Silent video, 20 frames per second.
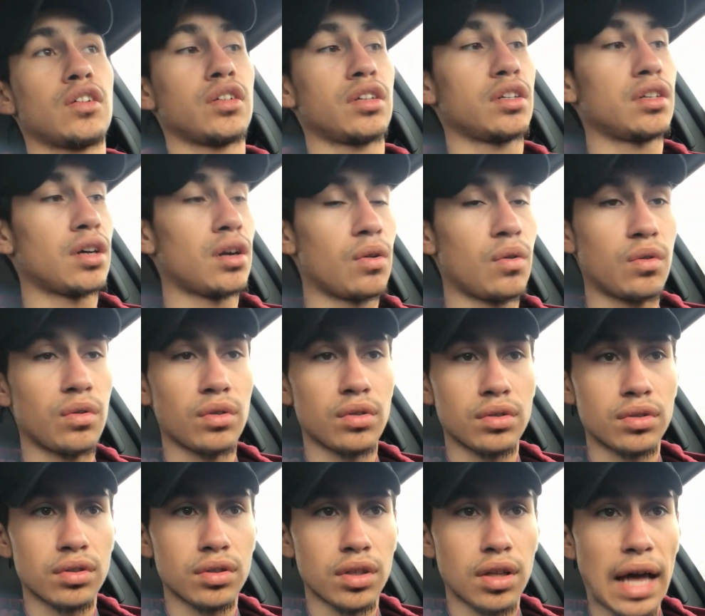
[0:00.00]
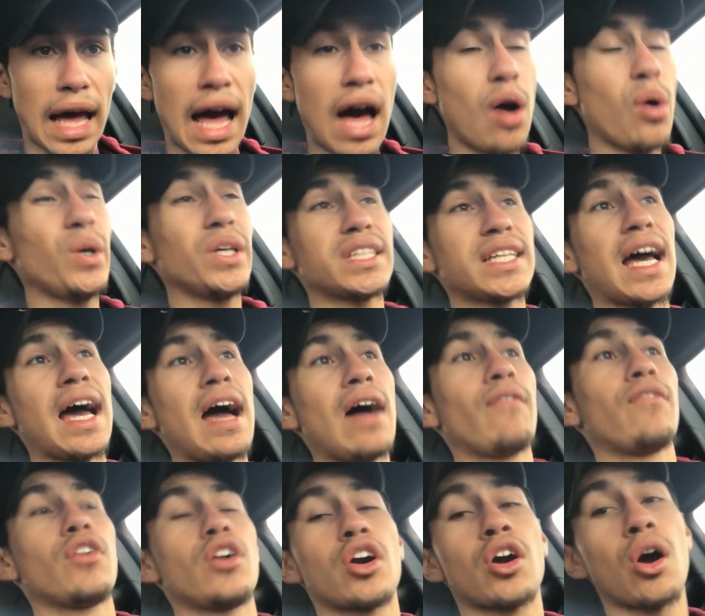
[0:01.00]
You know, always
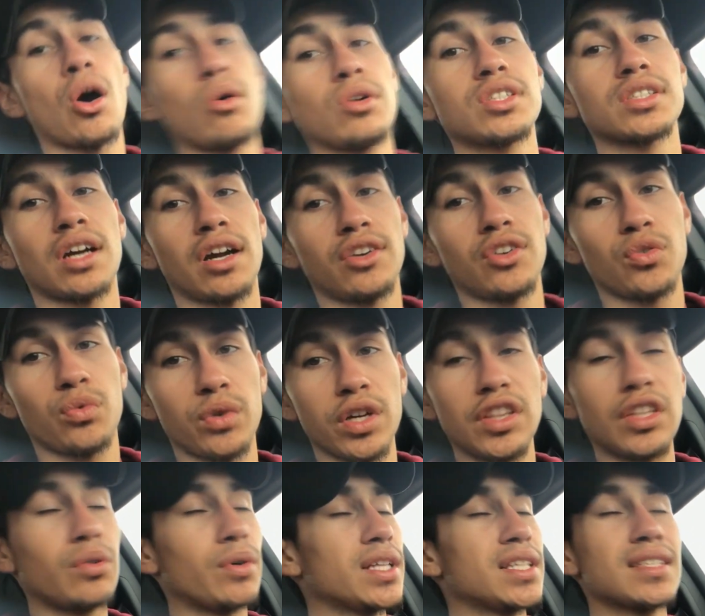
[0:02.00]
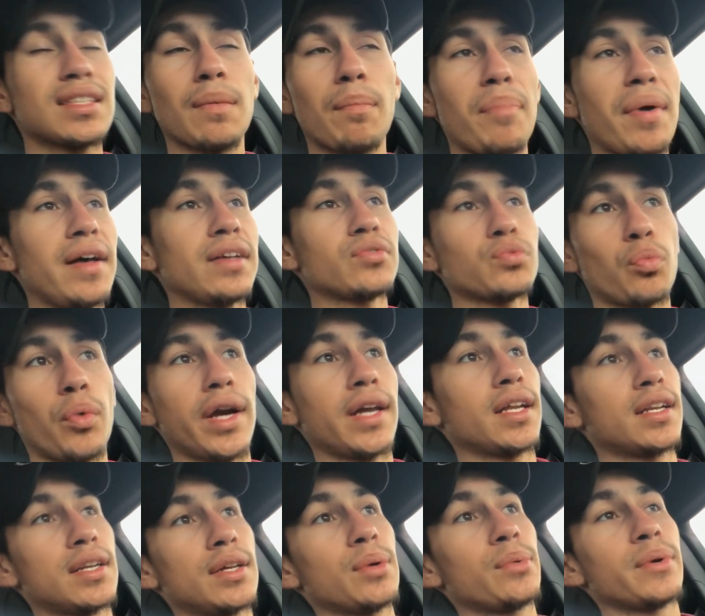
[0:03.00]
have a co-signer with you. It's the best way
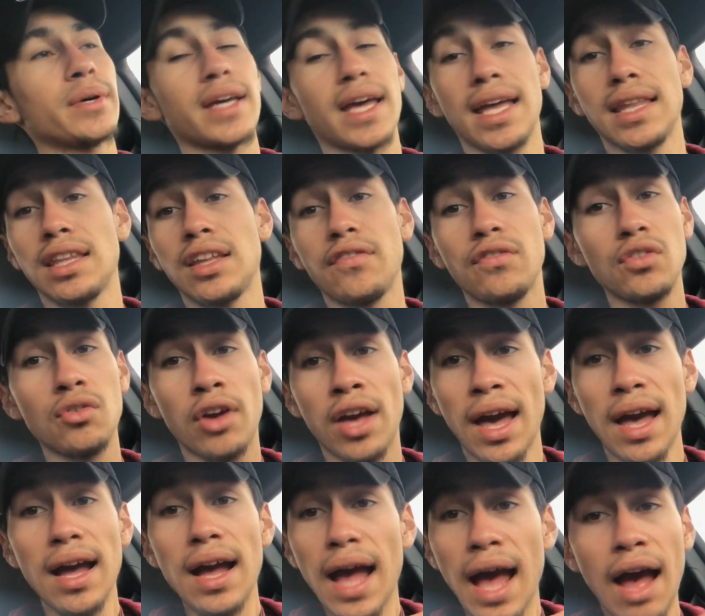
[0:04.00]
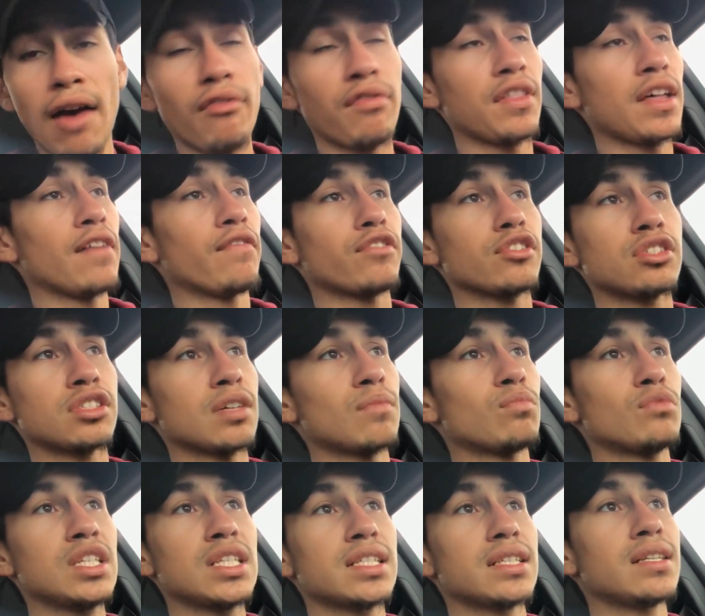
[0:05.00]
to do it. And if you can't have that for
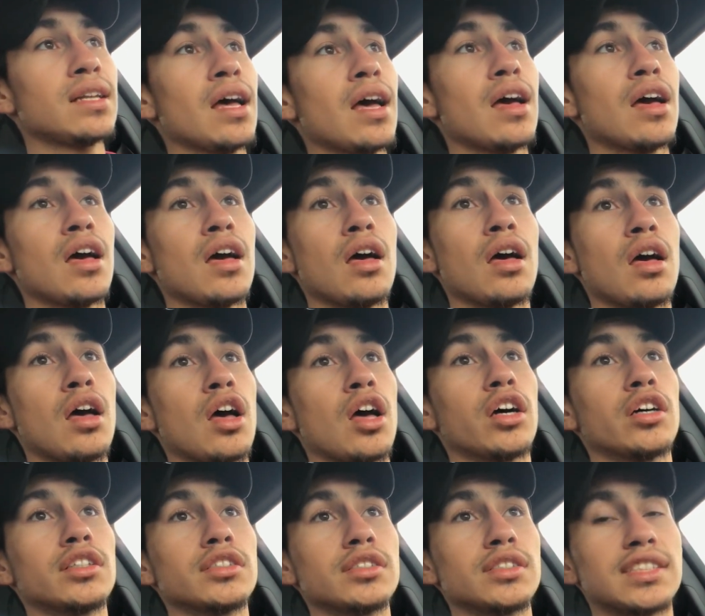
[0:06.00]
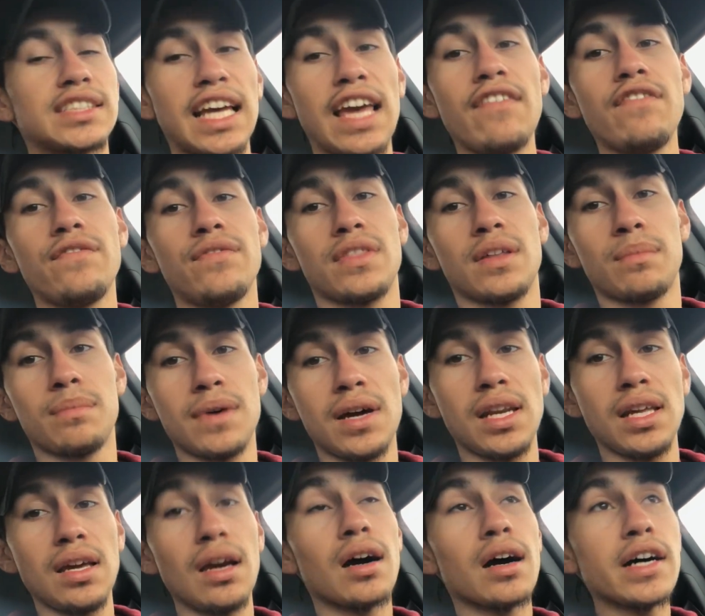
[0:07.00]
some reason, save the
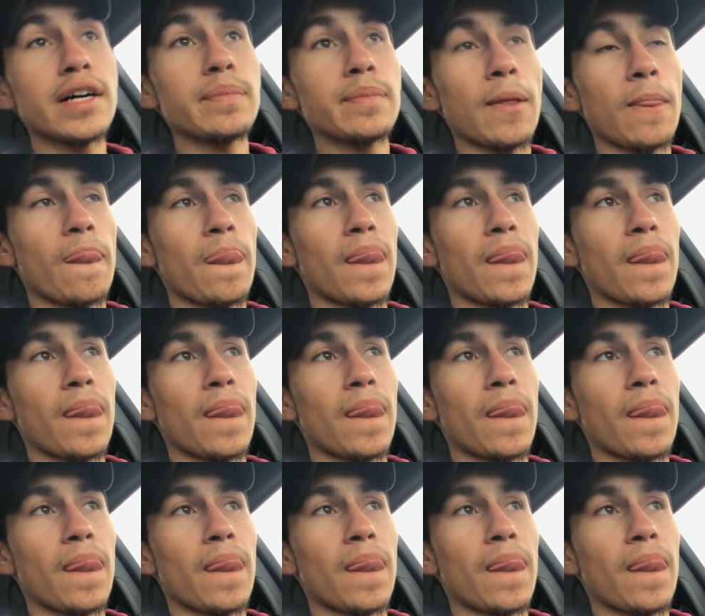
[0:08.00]
money up,